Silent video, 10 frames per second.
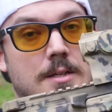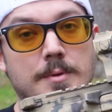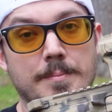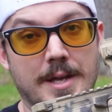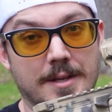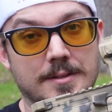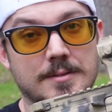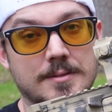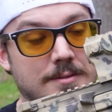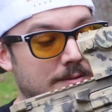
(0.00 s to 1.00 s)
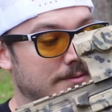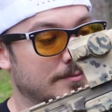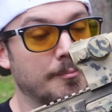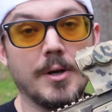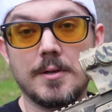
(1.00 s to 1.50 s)
but man,
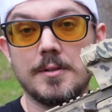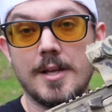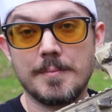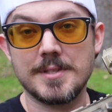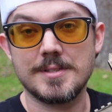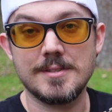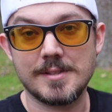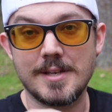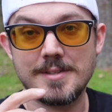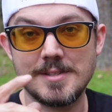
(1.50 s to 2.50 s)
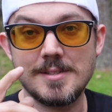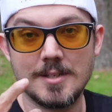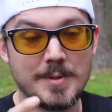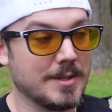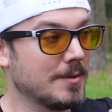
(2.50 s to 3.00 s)
buckle up. This is going to
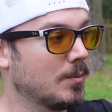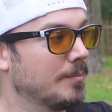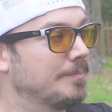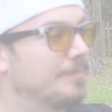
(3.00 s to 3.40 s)
be a good one.